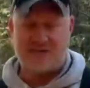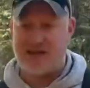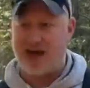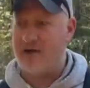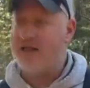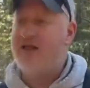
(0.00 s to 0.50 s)

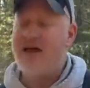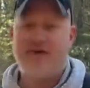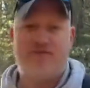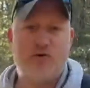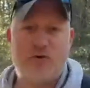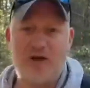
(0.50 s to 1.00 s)
Now,
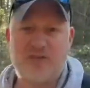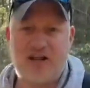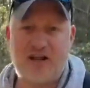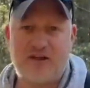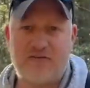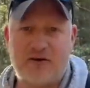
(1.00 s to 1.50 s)
if you watch
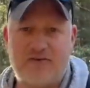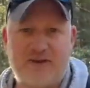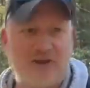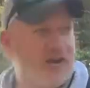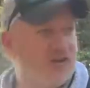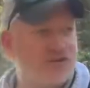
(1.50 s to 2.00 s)
any of your
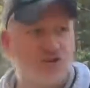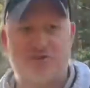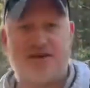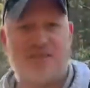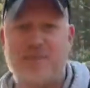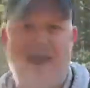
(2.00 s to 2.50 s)
videos, you'll
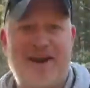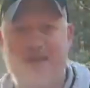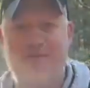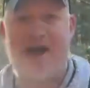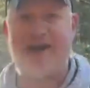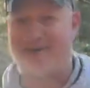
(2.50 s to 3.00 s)
see Ben in the
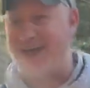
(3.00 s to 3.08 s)
background,